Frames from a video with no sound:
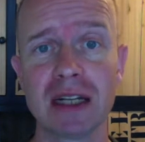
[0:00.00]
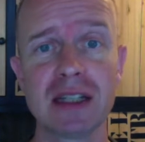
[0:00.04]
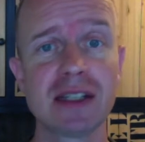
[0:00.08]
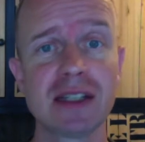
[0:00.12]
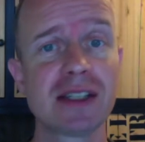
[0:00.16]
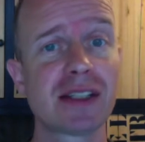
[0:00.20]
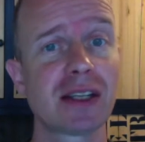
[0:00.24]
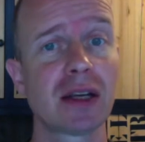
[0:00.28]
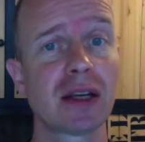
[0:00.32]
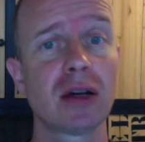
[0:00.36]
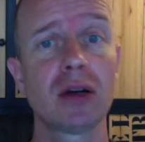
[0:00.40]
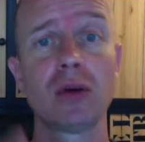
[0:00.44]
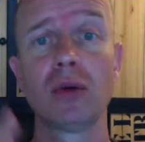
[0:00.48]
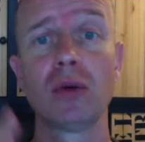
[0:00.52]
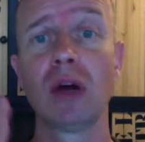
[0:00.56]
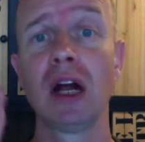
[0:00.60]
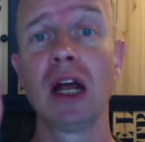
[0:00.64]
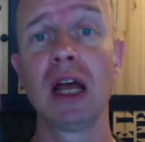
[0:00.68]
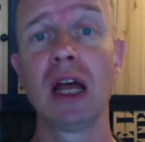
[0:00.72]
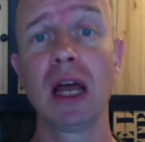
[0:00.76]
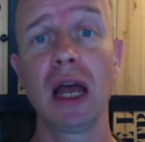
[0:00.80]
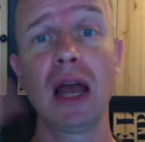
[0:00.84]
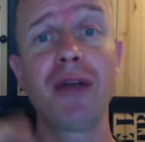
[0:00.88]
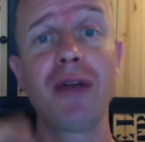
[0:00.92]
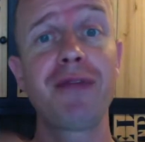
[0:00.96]
So
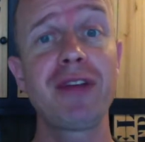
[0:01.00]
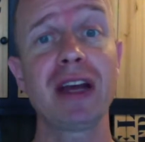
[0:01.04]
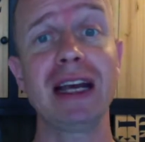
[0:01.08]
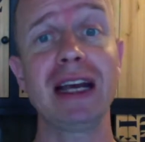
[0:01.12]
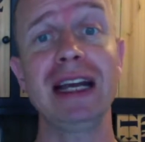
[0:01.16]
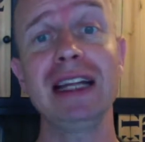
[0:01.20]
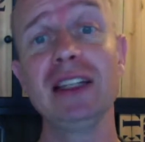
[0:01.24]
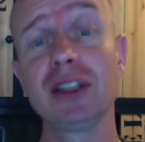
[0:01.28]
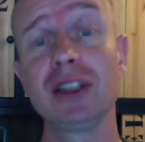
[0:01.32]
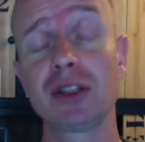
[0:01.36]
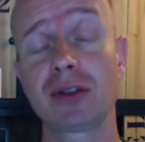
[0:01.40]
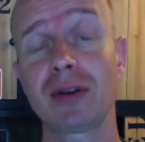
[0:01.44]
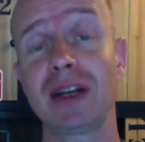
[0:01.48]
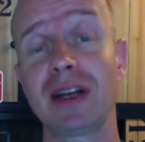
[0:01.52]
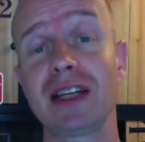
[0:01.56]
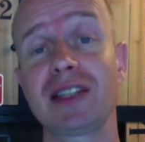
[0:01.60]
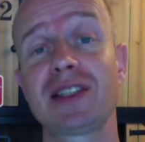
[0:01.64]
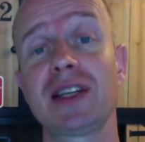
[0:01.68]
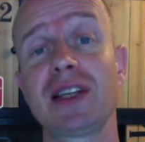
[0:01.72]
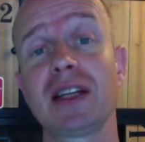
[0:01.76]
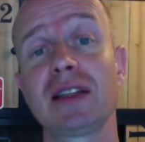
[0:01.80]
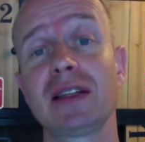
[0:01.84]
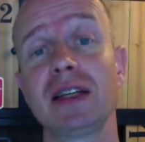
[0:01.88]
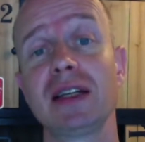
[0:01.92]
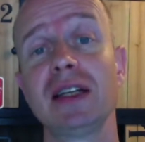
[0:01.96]
if you're
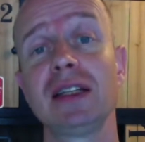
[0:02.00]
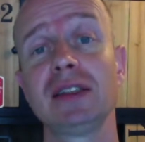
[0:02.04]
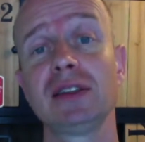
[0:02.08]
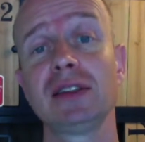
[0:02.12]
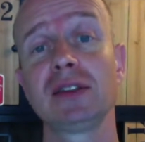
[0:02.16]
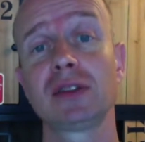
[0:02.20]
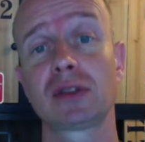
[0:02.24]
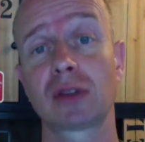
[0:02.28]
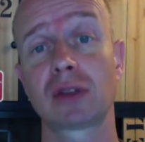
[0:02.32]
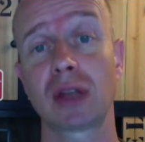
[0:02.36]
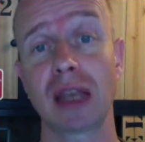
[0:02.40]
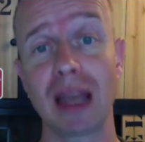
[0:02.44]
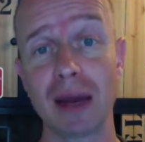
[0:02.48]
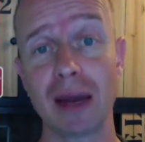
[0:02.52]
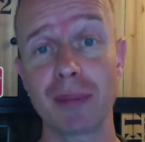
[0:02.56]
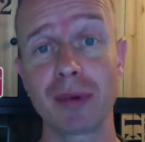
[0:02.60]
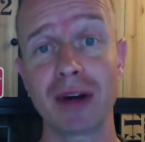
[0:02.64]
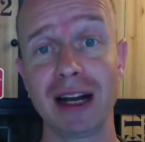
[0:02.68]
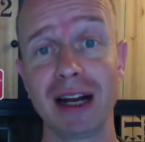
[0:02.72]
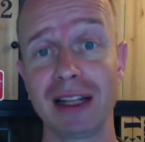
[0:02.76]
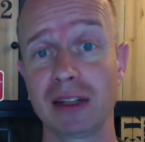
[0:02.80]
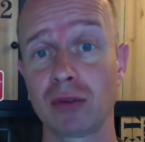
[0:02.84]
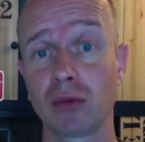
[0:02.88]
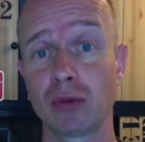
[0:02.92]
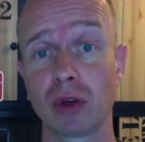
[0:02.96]
interested in
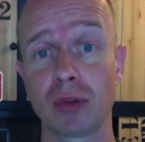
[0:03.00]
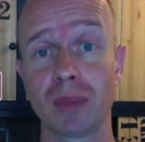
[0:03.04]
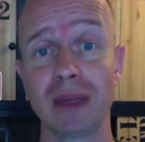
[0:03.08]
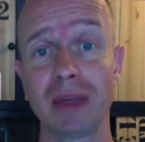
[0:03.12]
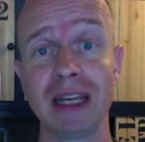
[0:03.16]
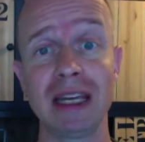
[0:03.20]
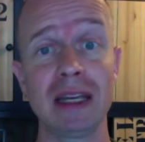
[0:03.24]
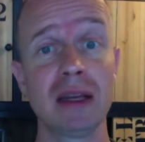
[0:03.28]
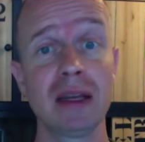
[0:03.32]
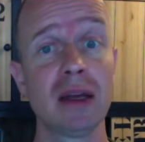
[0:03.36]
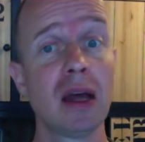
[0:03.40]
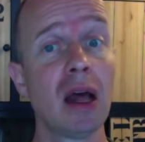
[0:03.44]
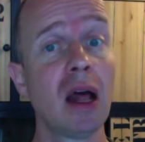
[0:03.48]
collaborating with me,